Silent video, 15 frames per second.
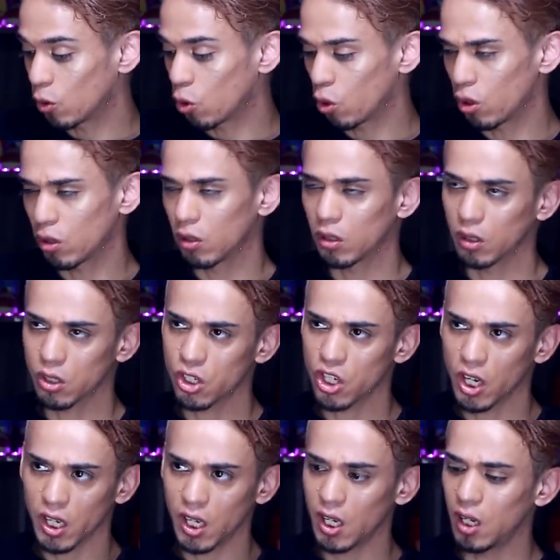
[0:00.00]
or a
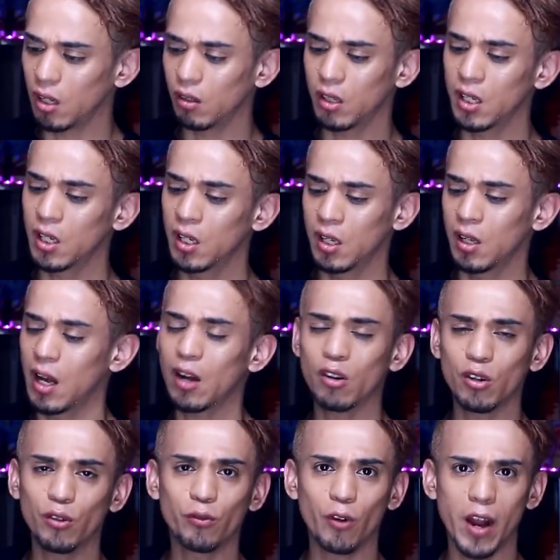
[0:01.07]
Chucky I don't
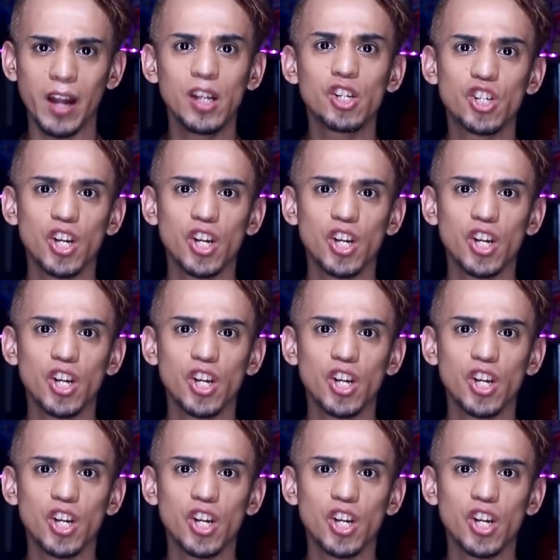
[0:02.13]
know, for any